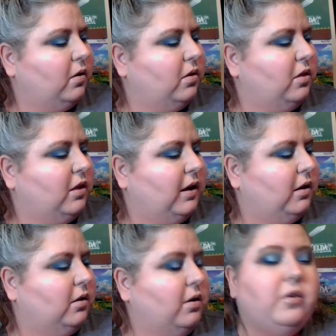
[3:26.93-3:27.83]

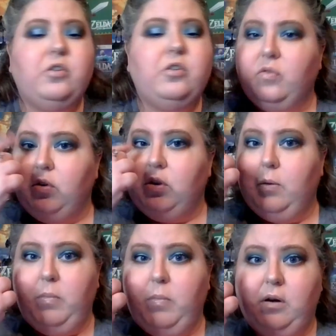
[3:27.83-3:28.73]
then just for the
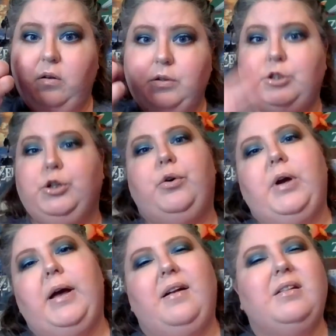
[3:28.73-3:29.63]
middle, to
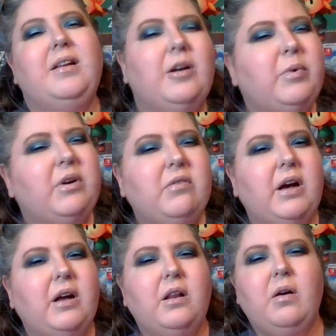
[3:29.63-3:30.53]
create a little bit of a
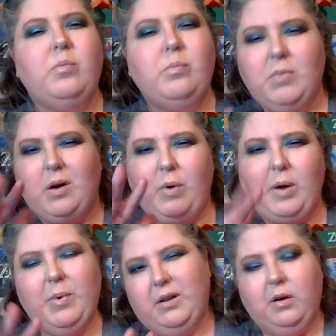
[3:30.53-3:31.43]
halo, not quite,
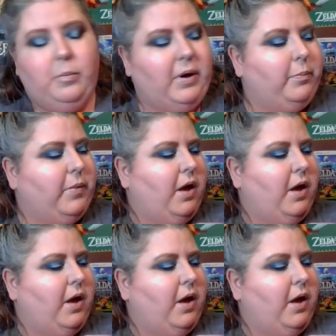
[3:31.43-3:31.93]
but a little bit,